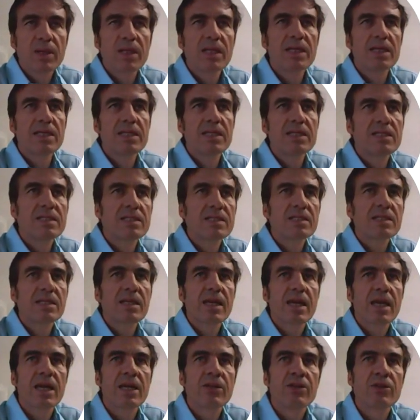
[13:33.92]
Please
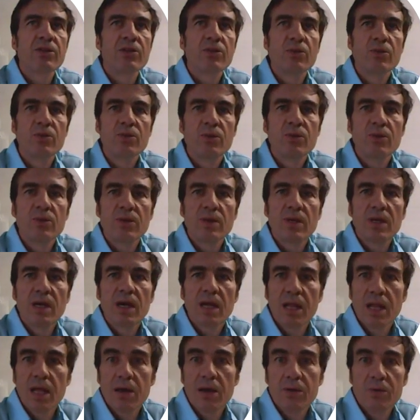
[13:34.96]
can you
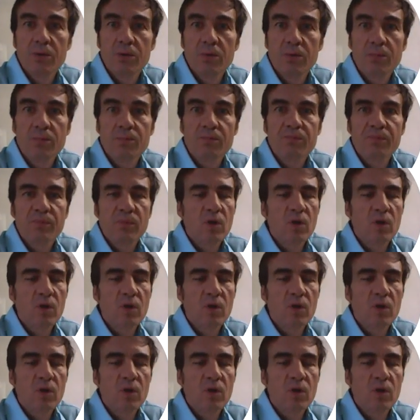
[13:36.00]
allow,